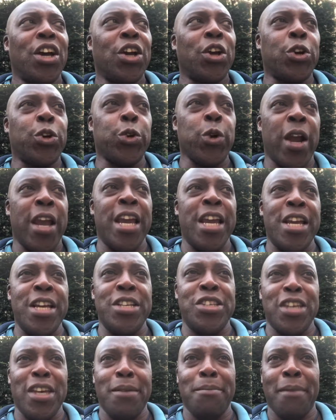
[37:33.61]

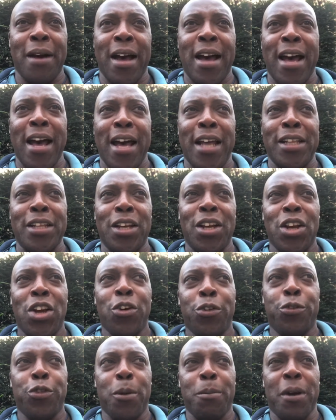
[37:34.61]
crazy man
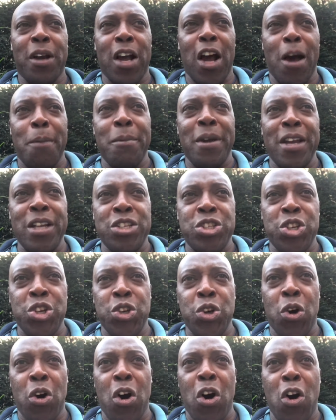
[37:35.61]
from coming to
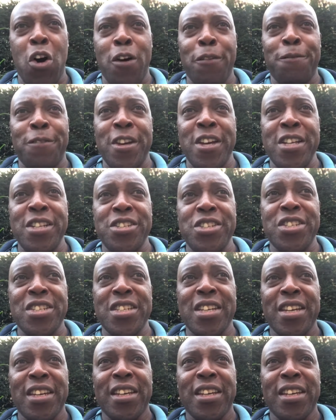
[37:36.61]
your office